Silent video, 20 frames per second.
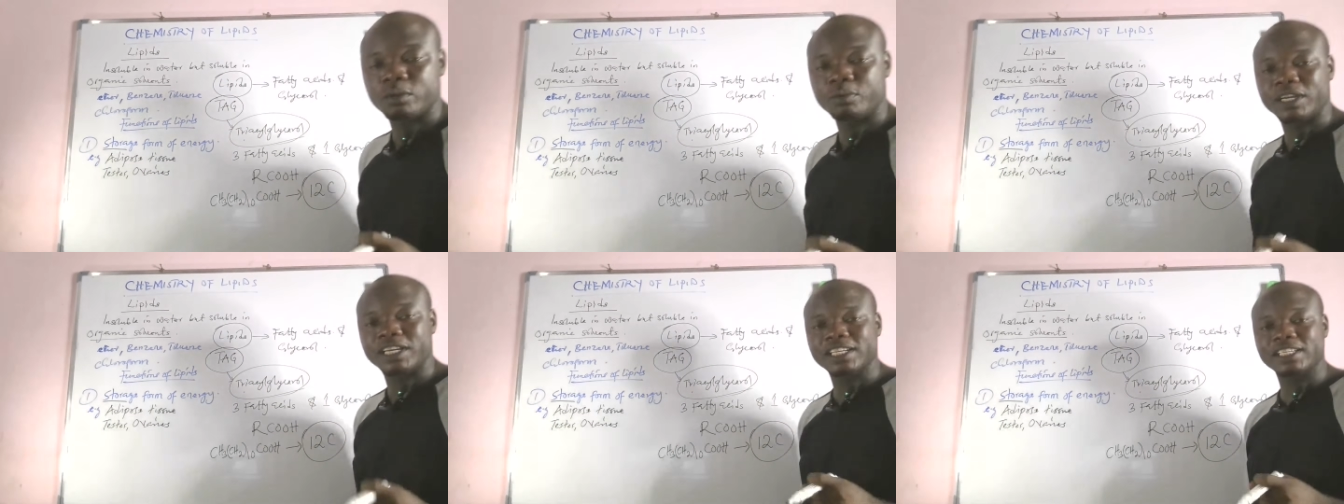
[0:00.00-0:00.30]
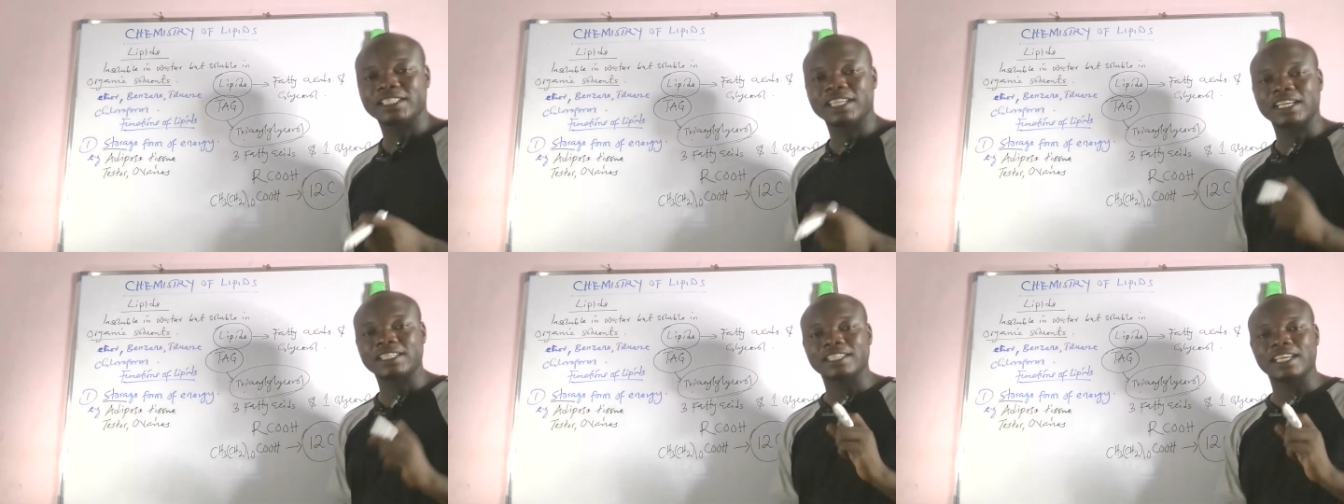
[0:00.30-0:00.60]

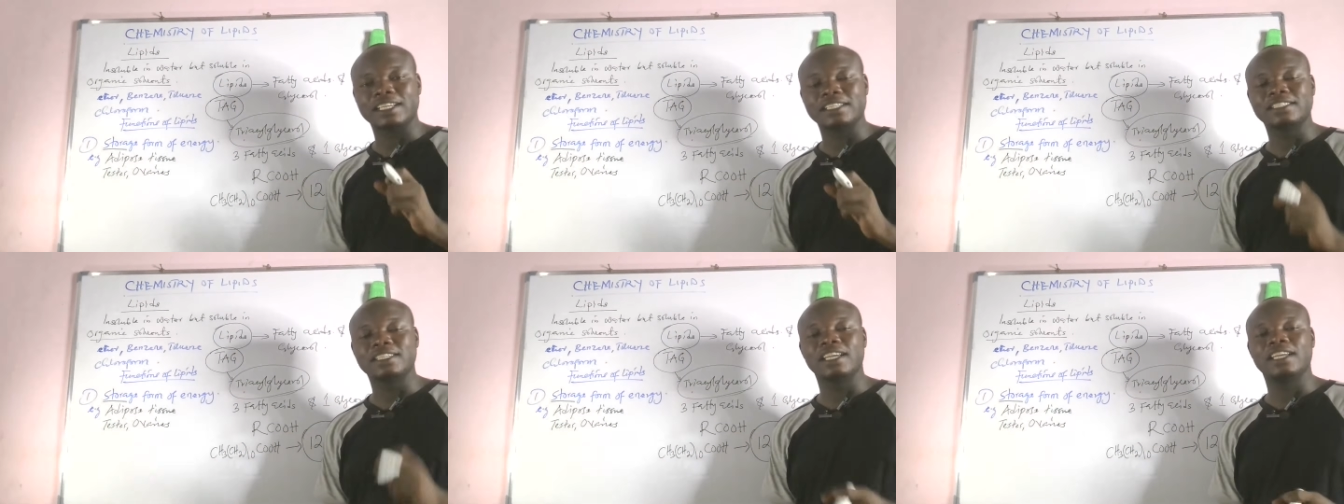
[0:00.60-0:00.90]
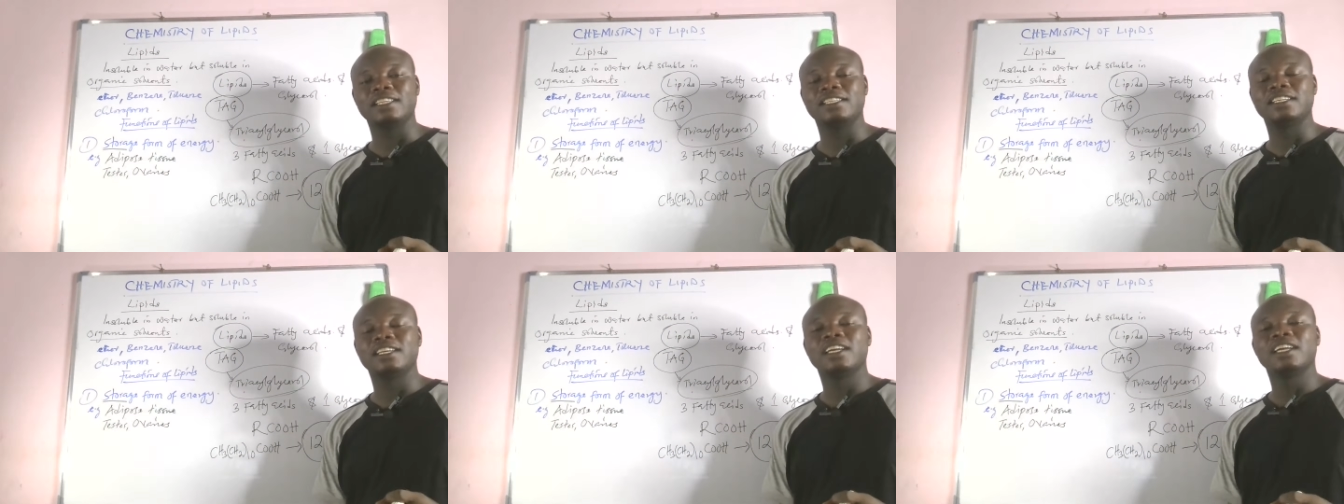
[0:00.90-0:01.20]
because as I
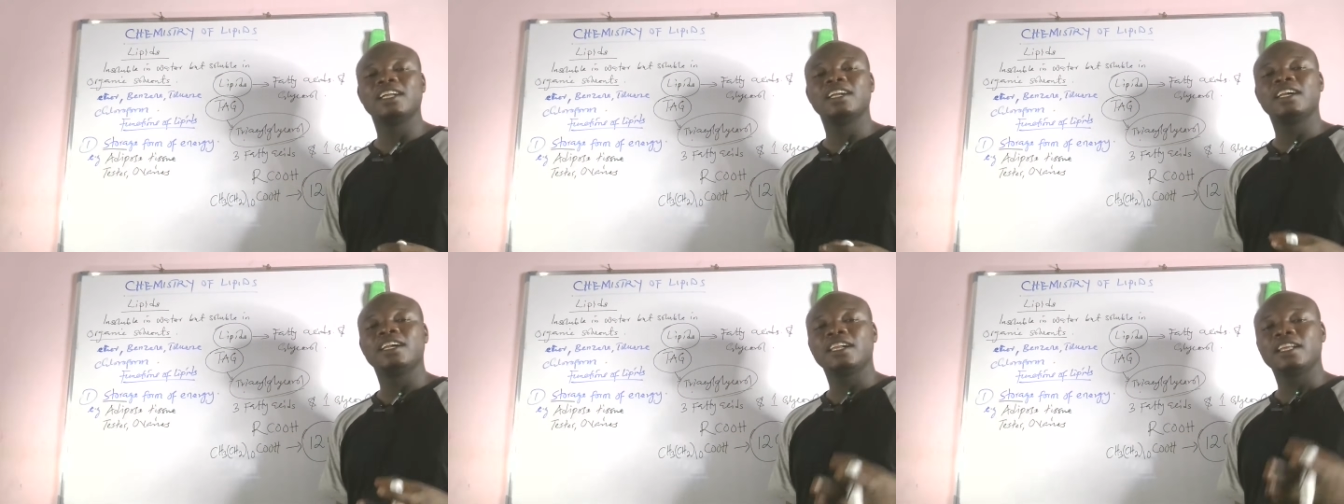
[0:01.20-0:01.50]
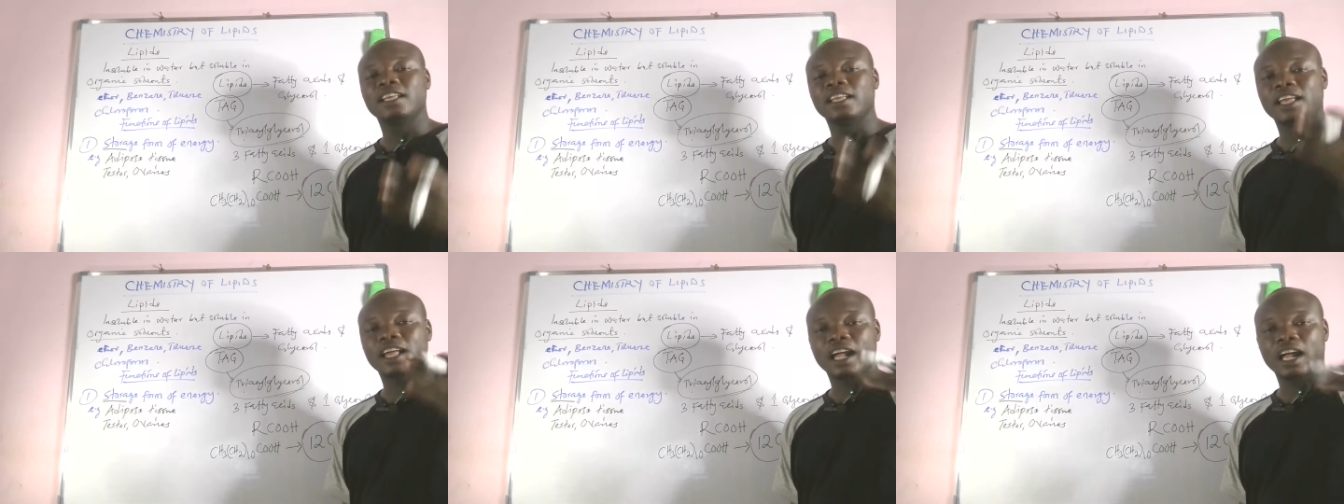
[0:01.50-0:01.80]
said,
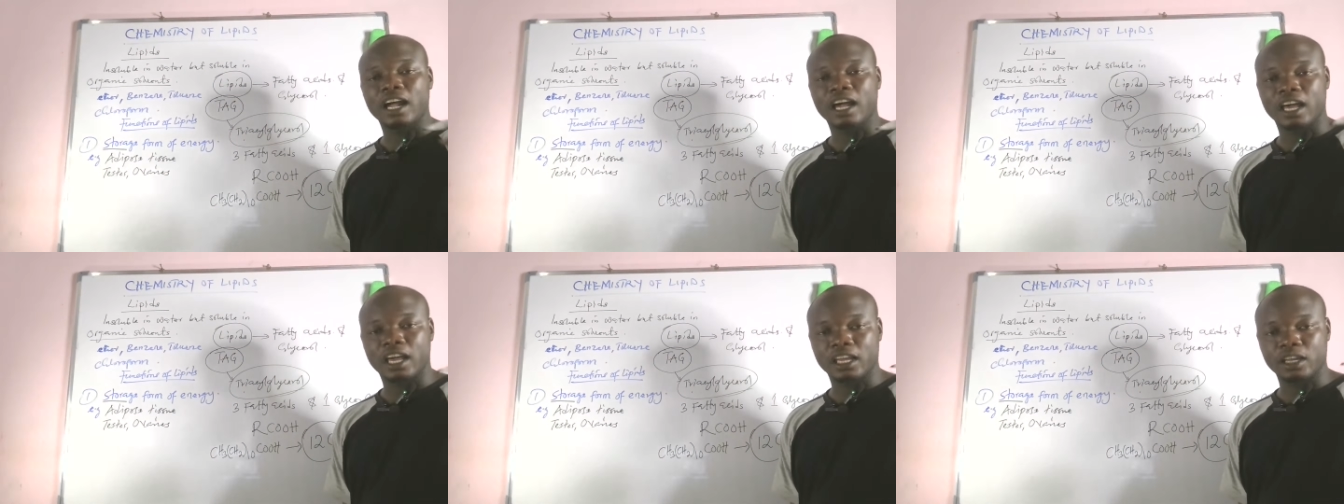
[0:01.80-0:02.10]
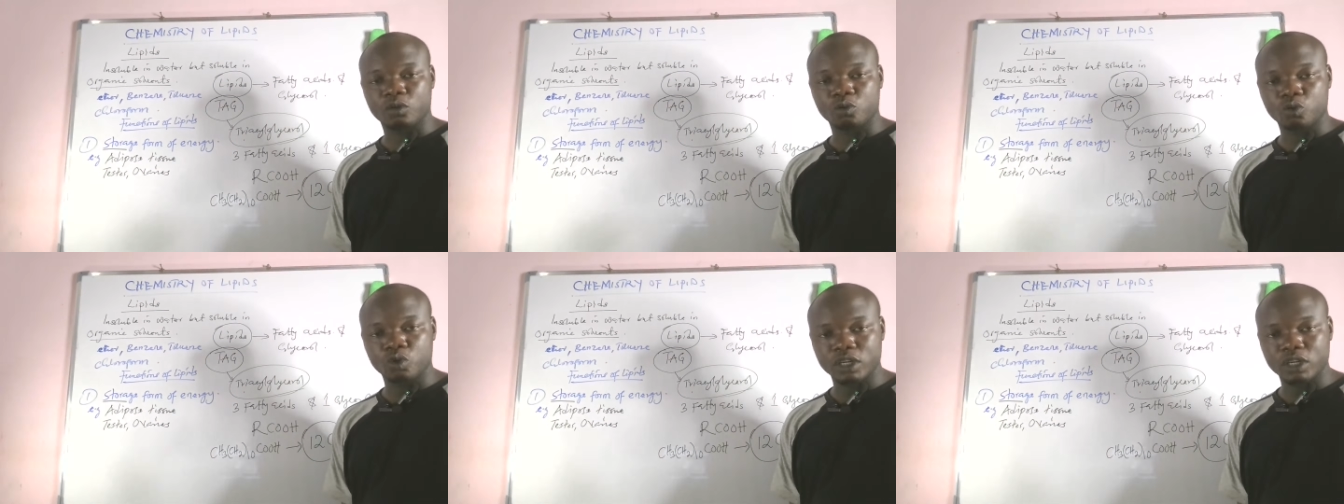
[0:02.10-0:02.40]

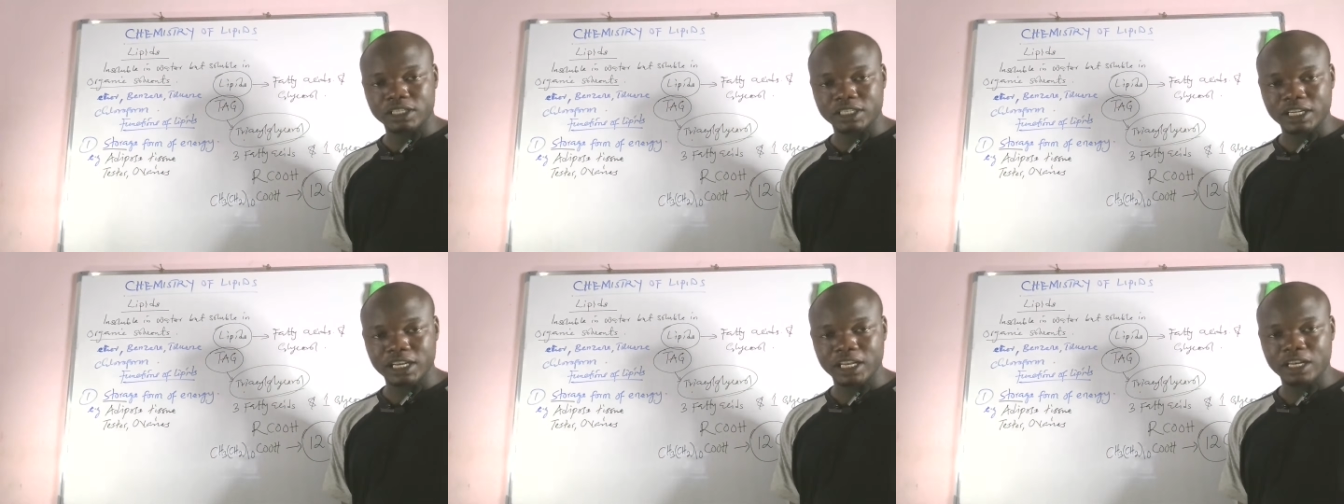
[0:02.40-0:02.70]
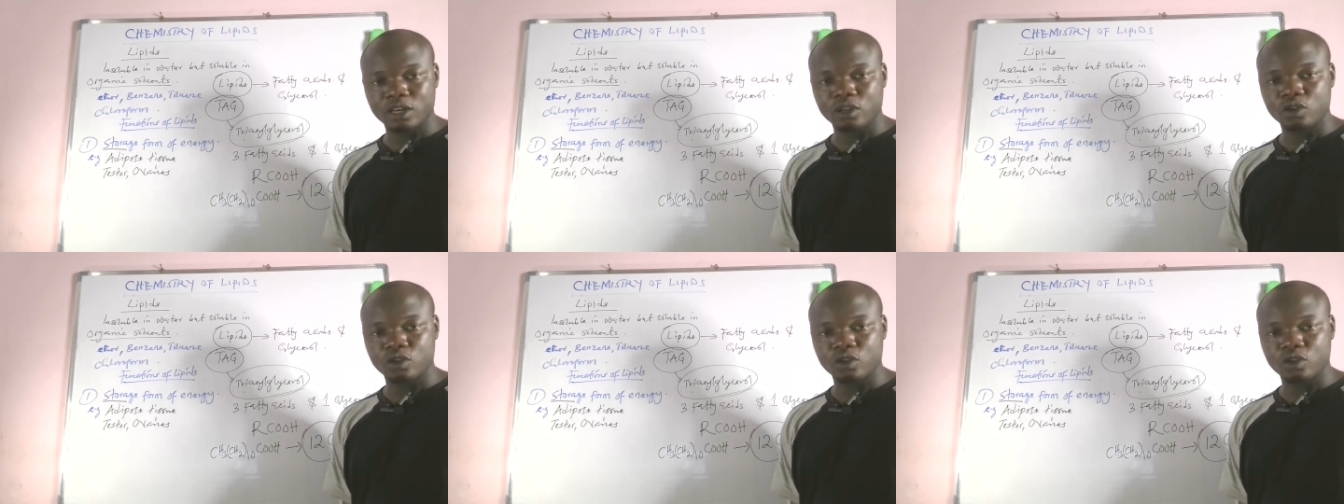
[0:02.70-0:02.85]
I will tell